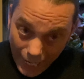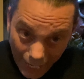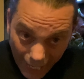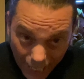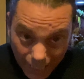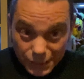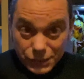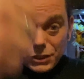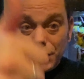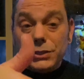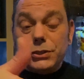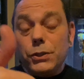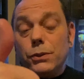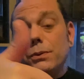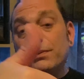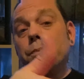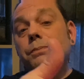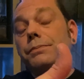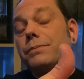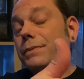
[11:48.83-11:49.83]
As
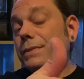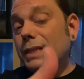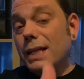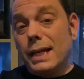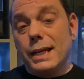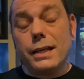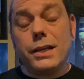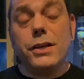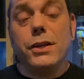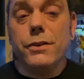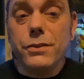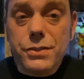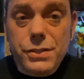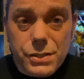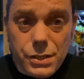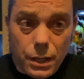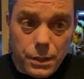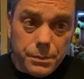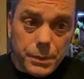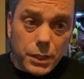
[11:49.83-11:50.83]
usual, thank you
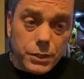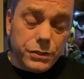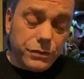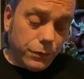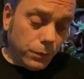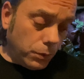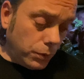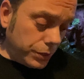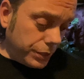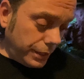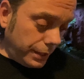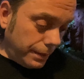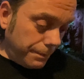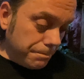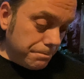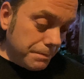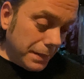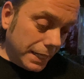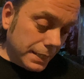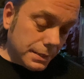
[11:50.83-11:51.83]
so much for watching. It
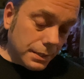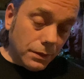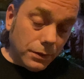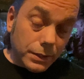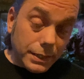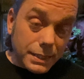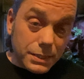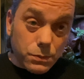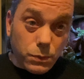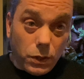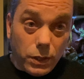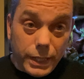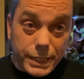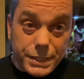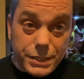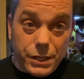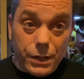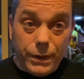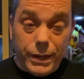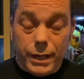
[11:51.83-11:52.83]
means a lot. That's why I
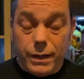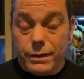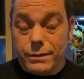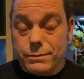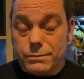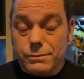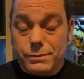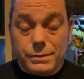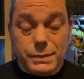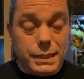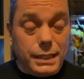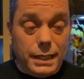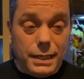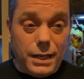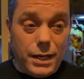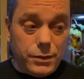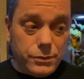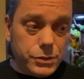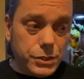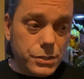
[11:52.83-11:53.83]
do it. I, you
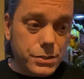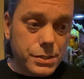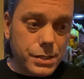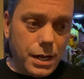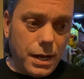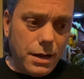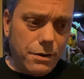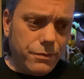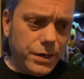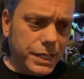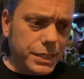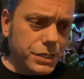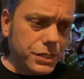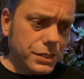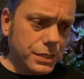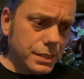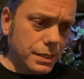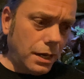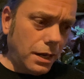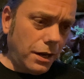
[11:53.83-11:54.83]
know, just
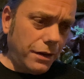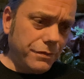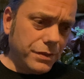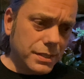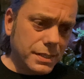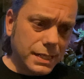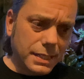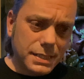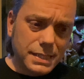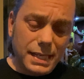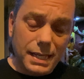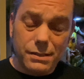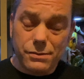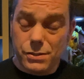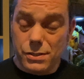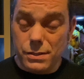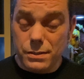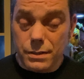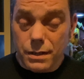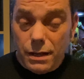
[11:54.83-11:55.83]
reached over
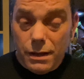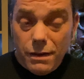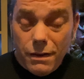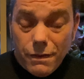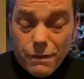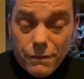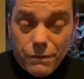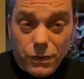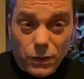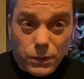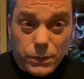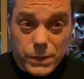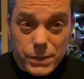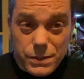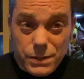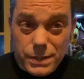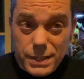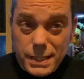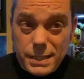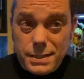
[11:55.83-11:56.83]
6,000 followers
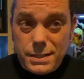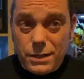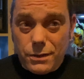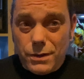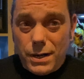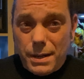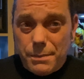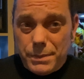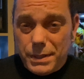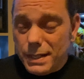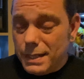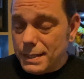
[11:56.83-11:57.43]
on Instagram.